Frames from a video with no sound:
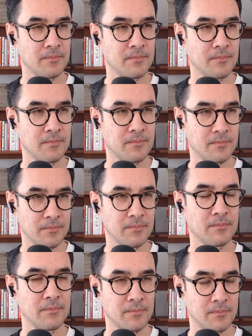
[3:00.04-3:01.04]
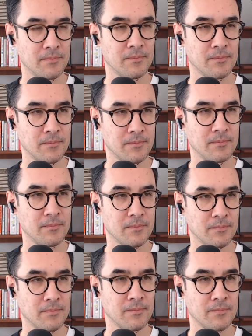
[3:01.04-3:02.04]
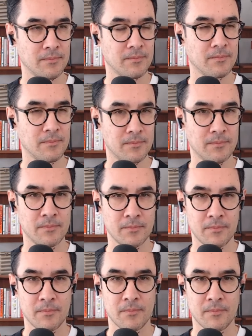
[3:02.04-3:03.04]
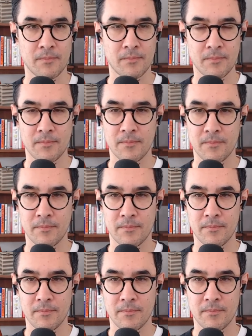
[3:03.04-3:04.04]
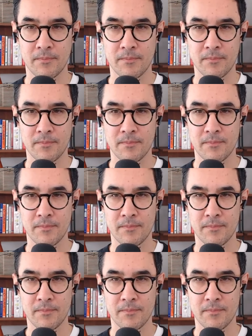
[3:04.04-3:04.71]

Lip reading: [no speech]